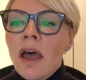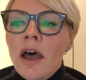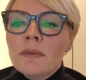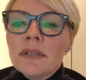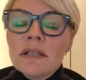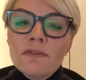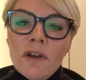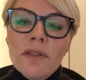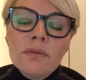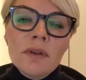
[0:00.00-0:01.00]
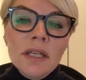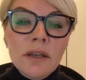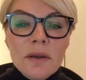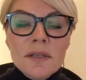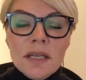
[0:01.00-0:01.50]
Um, so, this further really
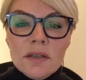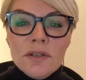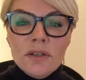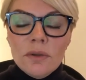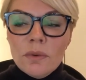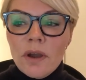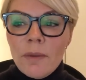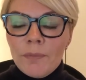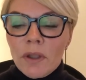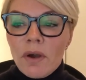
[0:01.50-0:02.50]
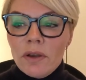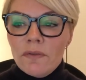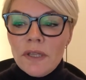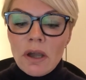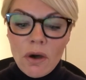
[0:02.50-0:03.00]
goes into um, kind
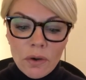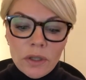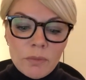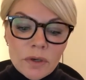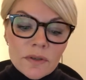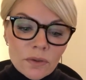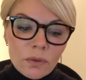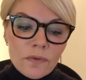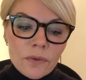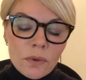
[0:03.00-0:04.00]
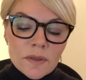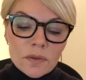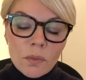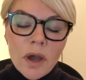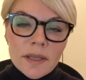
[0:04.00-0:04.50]
of the argument and school of thought as
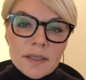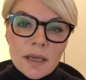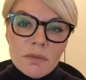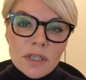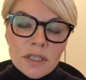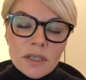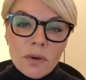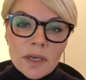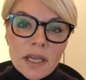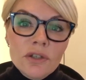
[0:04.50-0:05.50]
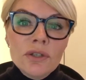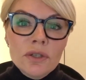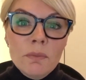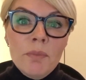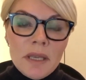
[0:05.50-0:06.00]
to why the stamp duty holiday
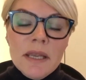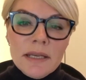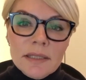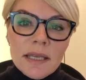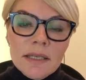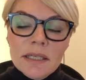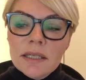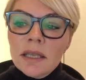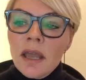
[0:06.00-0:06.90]
should be extended.